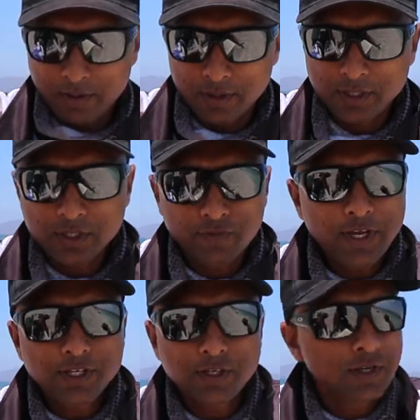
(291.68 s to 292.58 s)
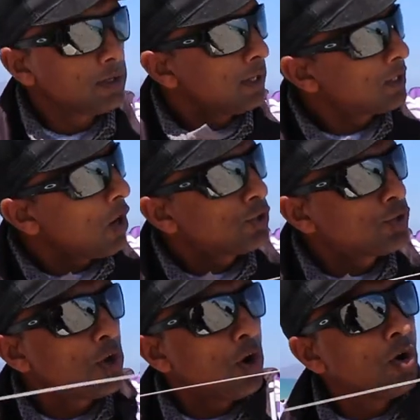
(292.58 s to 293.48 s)
this is fixed, this goes
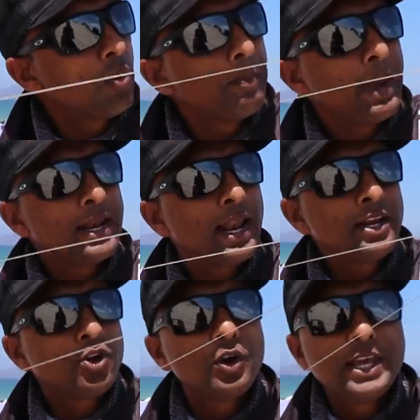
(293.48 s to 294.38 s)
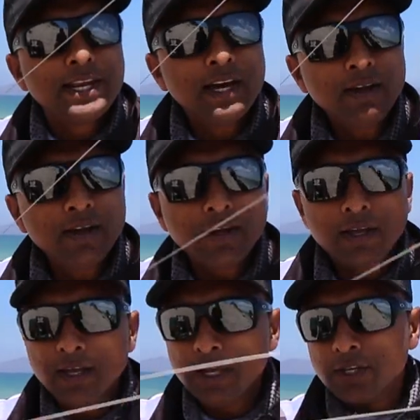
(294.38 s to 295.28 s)
to your main line, your leader,
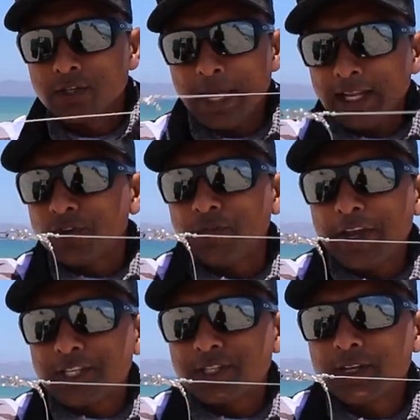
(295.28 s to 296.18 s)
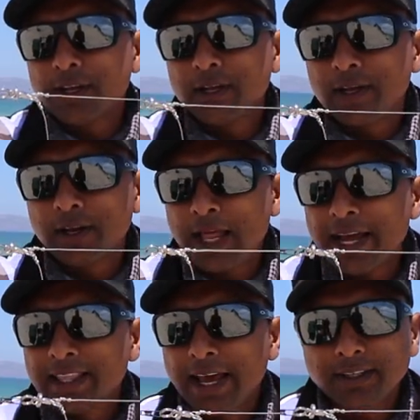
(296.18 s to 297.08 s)
so that's fixed
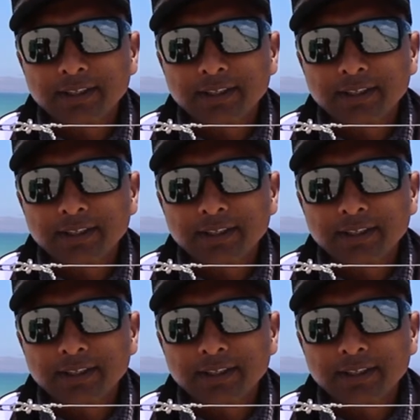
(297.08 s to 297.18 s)
like that.